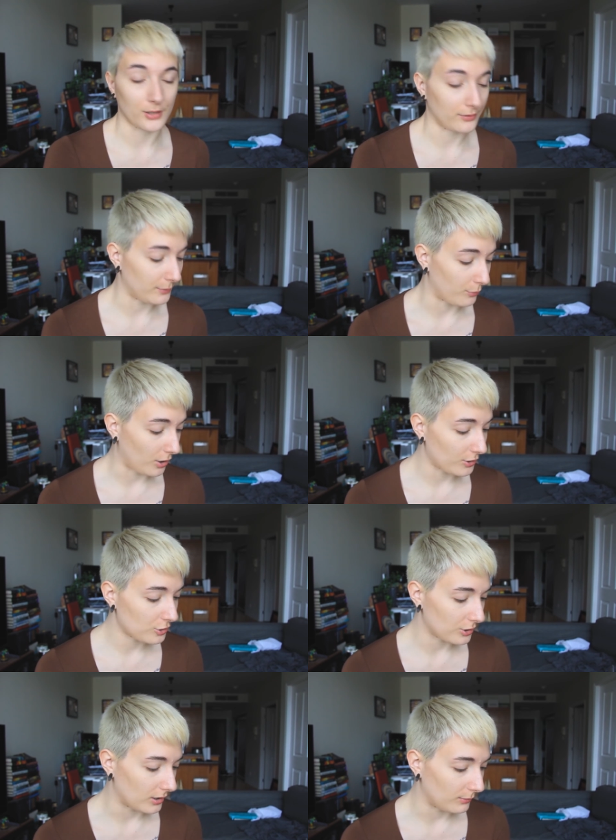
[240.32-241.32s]
fluffy
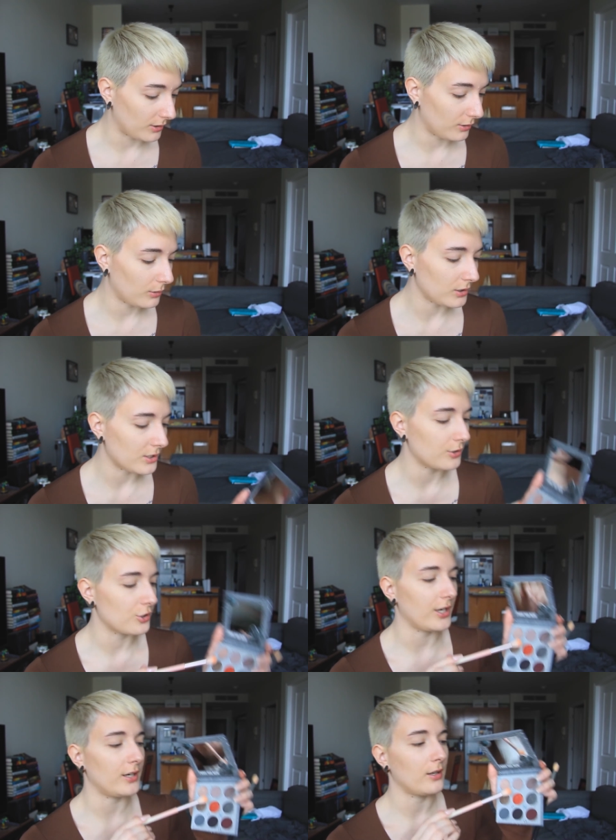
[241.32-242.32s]
brush. And I'm gonna go into the
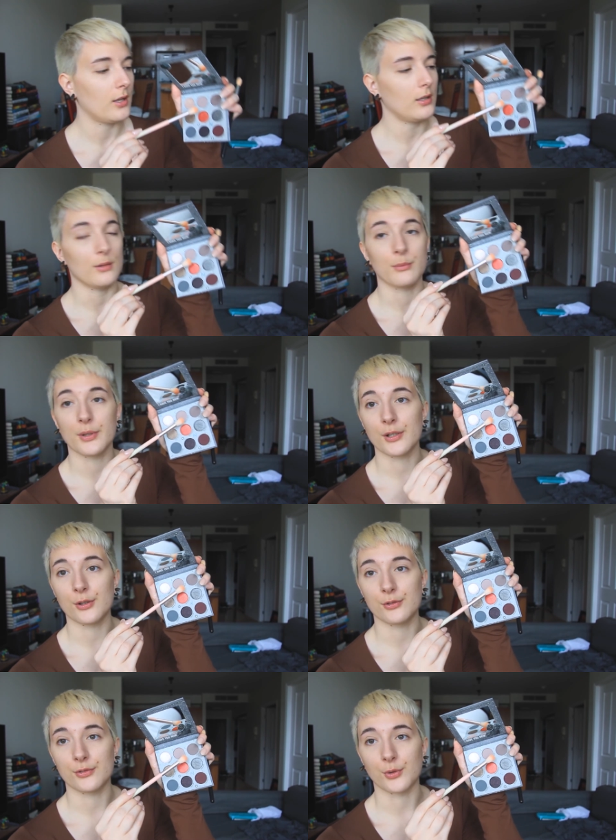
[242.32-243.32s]
shade
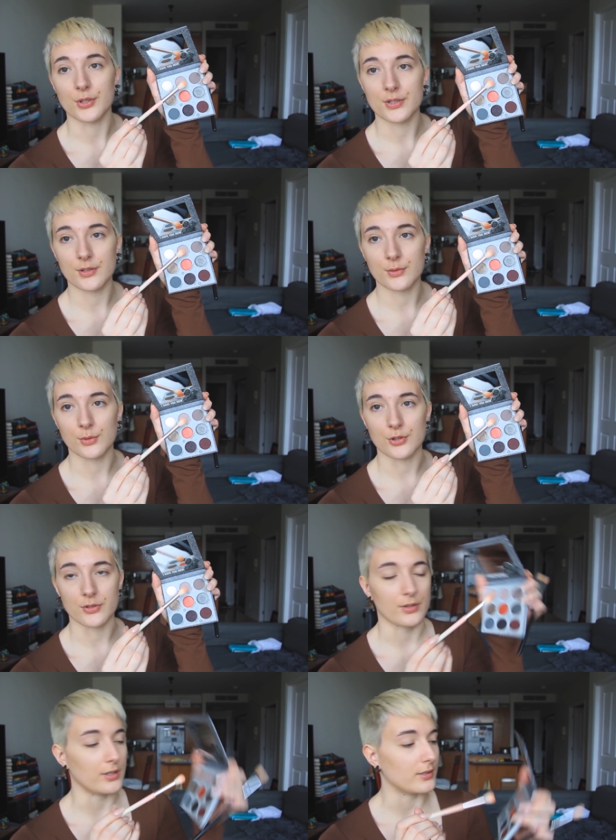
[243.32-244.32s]
Imperial Forces, which
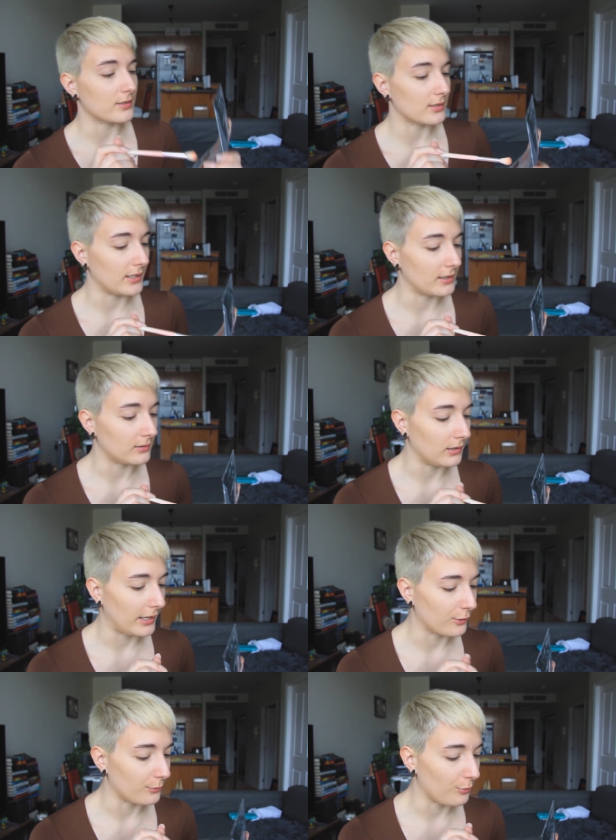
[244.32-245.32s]
is this like
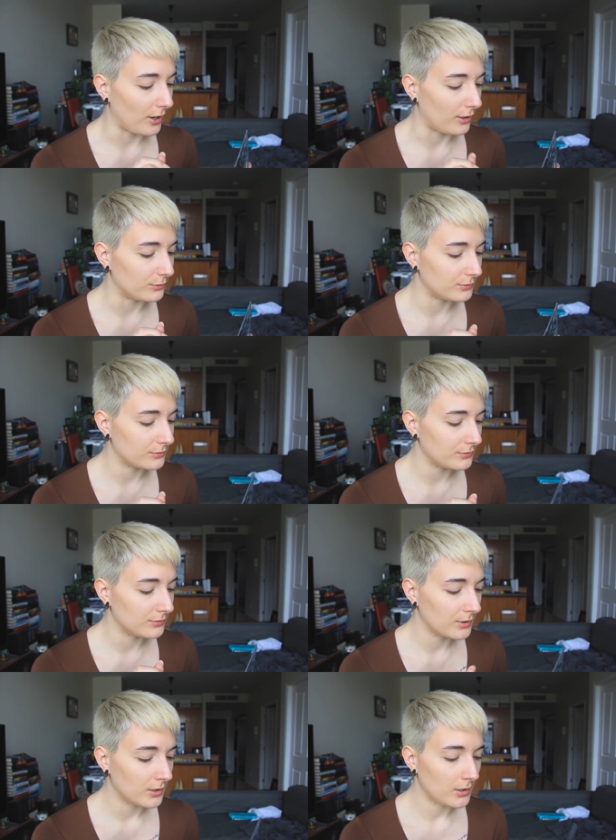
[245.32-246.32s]
lighter brown
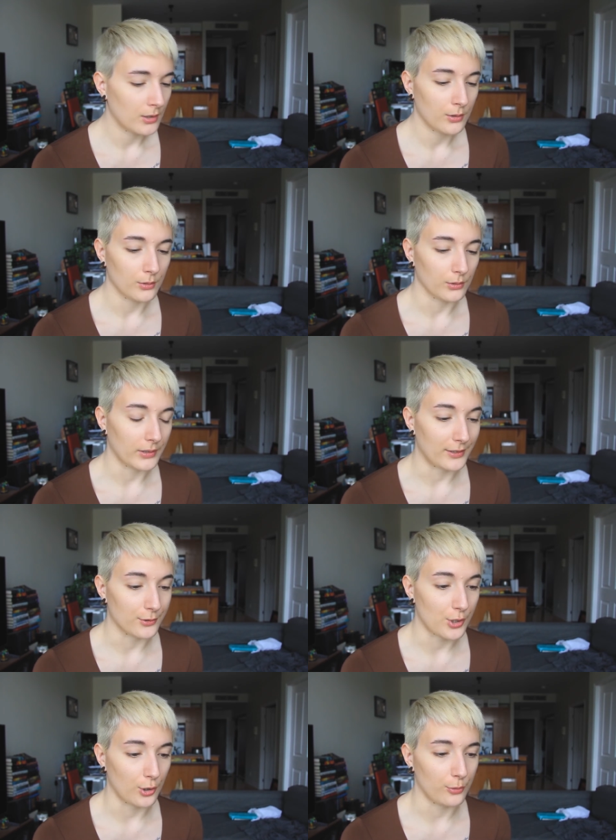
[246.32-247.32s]
or lighter
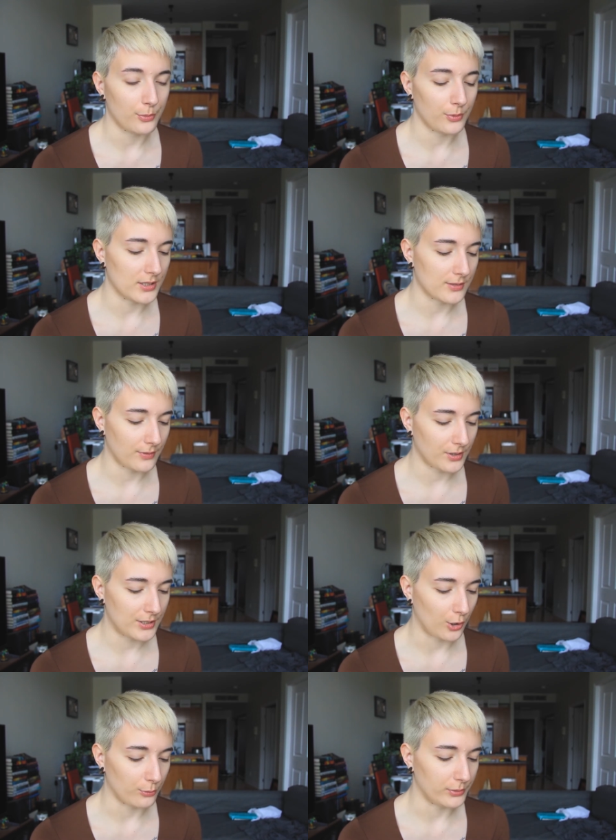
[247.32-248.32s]
taupe. It's very
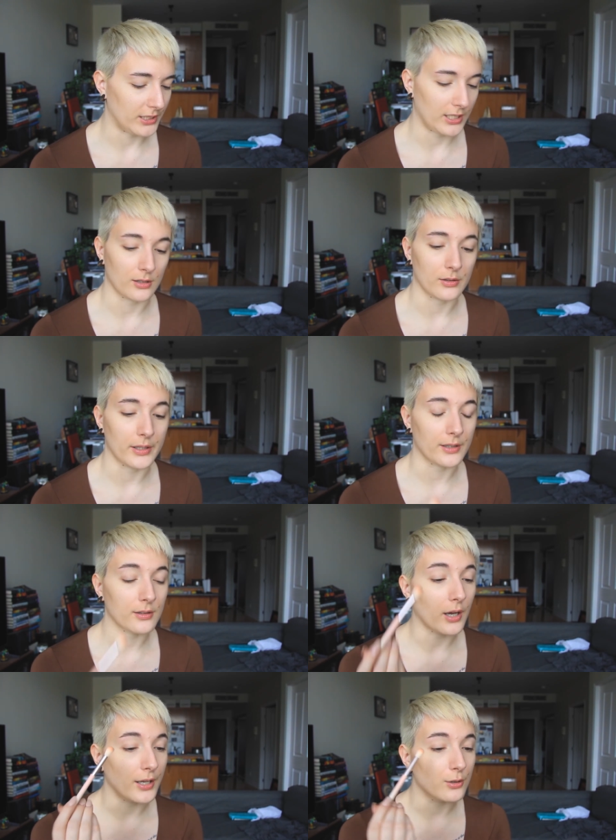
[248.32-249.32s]
taupe leaning. Like,
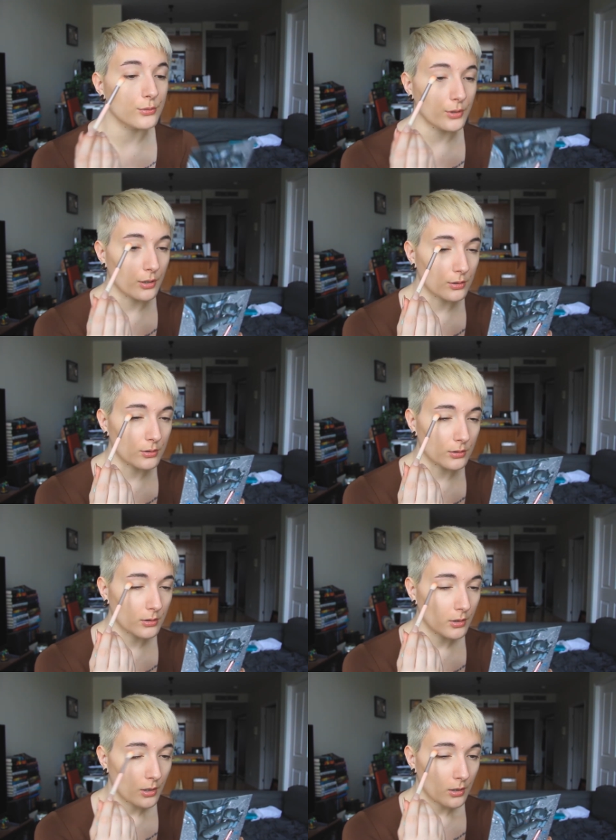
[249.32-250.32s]
I don't know